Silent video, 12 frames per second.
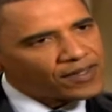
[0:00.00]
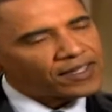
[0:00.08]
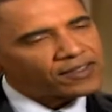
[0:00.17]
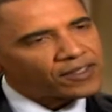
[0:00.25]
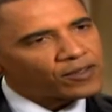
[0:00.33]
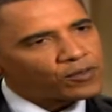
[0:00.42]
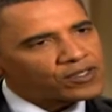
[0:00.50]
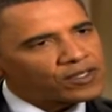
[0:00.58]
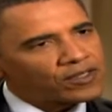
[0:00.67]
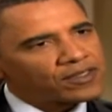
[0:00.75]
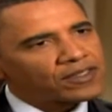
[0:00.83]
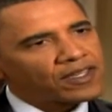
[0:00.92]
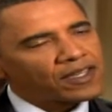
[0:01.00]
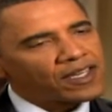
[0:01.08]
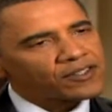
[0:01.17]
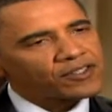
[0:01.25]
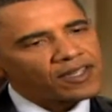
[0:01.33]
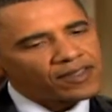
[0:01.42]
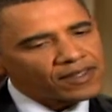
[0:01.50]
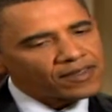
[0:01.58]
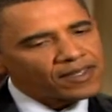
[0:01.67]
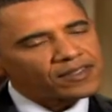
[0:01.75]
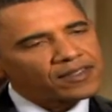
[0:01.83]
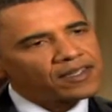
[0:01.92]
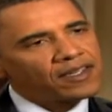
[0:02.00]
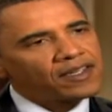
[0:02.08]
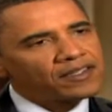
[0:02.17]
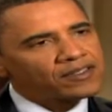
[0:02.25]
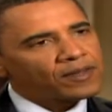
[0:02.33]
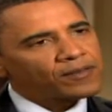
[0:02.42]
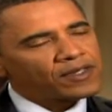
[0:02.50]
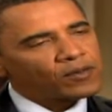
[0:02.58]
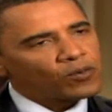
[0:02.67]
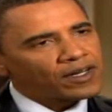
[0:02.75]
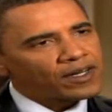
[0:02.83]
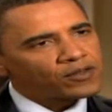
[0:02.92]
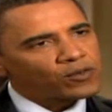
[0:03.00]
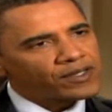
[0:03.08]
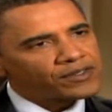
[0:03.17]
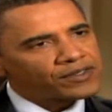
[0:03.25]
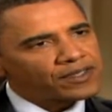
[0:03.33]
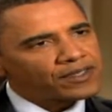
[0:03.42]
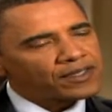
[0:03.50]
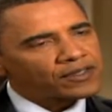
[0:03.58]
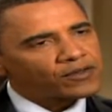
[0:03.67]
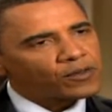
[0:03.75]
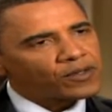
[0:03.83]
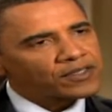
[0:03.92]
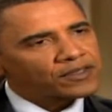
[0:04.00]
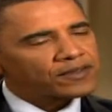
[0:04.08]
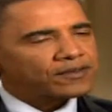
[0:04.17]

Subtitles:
effect on the results of the election, I think that is something that we're going to have to wait and see in the next few weeks.